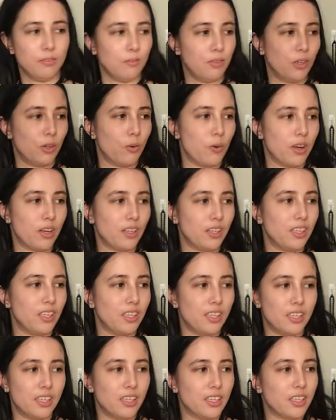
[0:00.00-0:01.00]
I'm going to
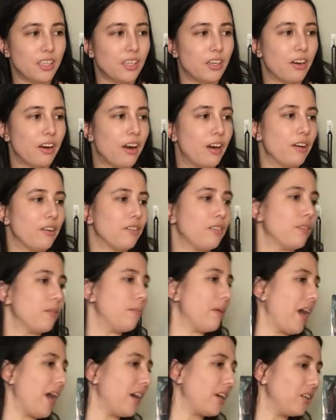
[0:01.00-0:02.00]
quickly get out of the
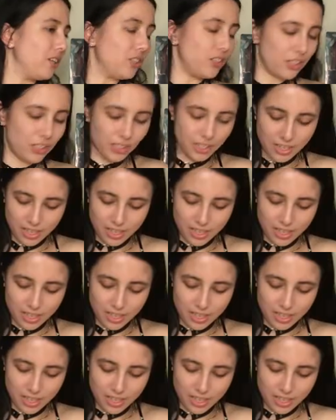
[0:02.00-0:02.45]
packaging.